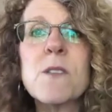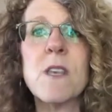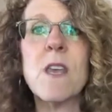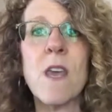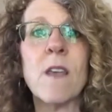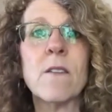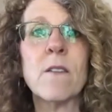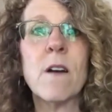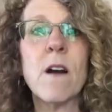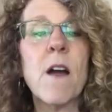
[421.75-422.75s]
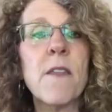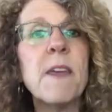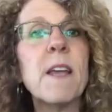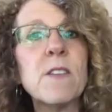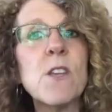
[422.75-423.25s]
things are
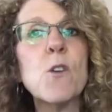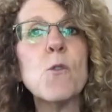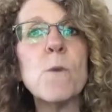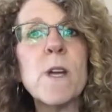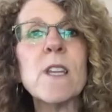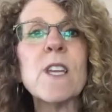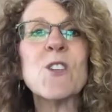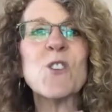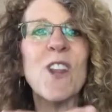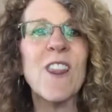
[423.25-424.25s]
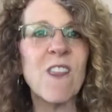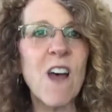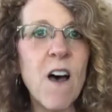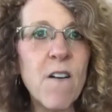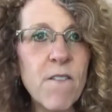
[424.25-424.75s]
things that you really should
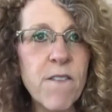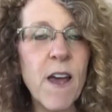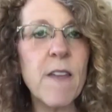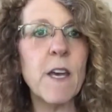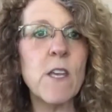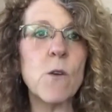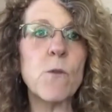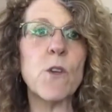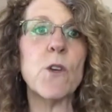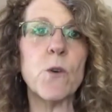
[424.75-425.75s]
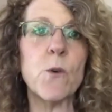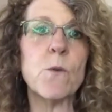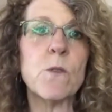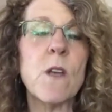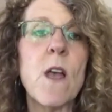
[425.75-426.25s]
love and that you
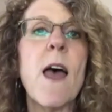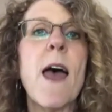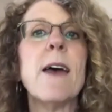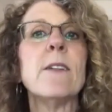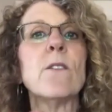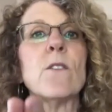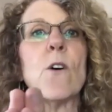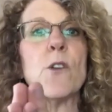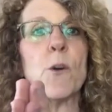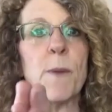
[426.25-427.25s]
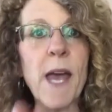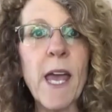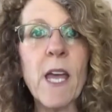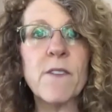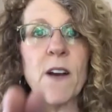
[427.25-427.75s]
use. And so you're
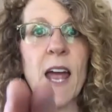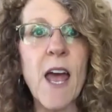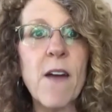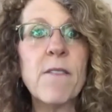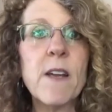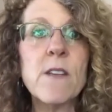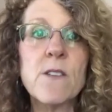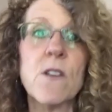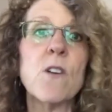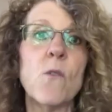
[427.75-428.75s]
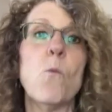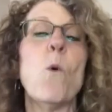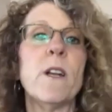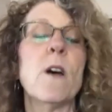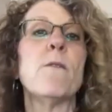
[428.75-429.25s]
paying for every single
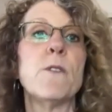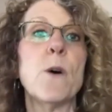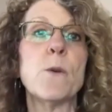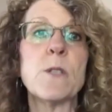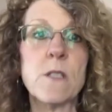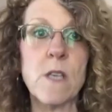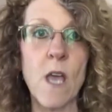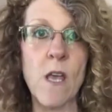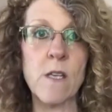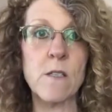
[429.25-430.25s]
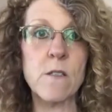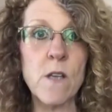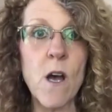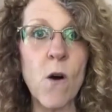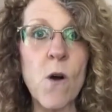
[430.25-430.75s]
one of those things.
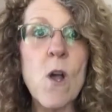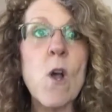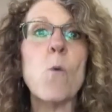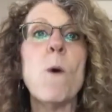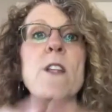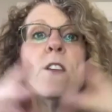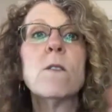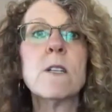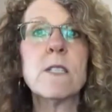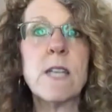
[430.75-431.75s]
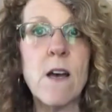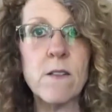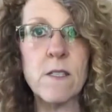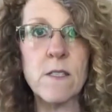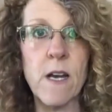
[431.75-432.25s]
So when you're
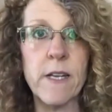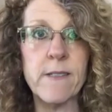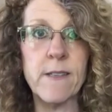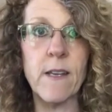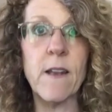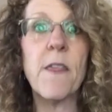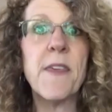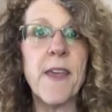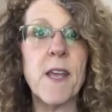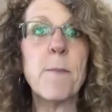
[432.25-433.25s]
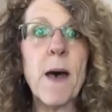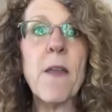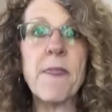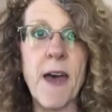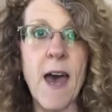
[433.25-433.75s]
downsizing, think
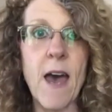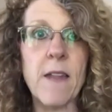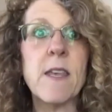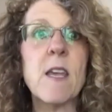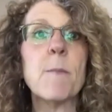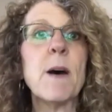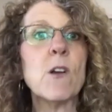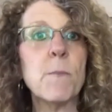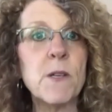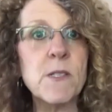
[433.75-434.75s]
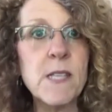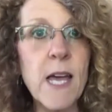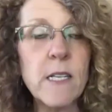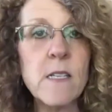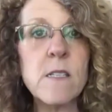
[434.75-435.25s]
about that. Think about your
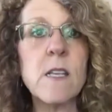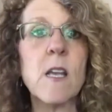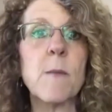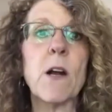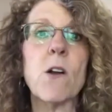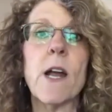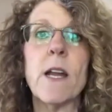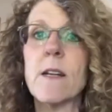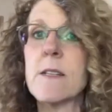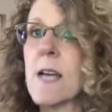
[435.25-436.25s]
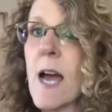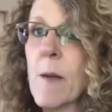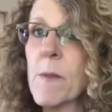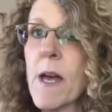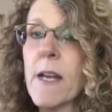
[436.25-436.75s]
percentage. Think about creating a
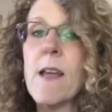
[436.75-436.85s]
timeline,